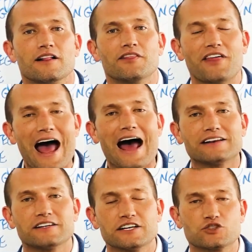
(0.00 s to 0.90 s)

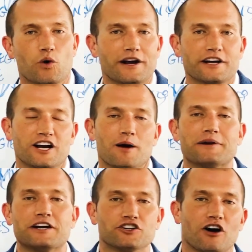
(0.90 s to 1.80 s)
That is where I can come in
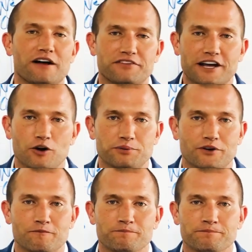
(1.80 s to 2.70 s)
in your life and help you.
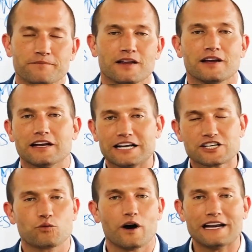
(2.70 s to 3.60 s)
And
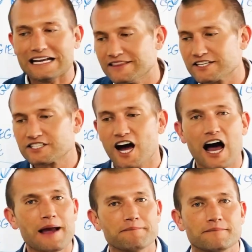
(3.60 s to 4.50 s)
guess what? In this
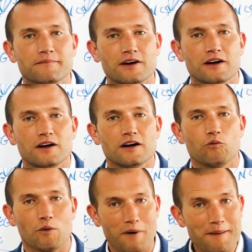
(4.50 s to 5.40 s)
time,
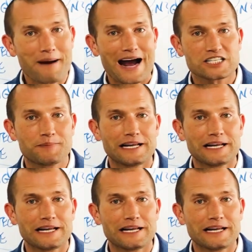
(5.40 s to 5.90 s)
when my back's been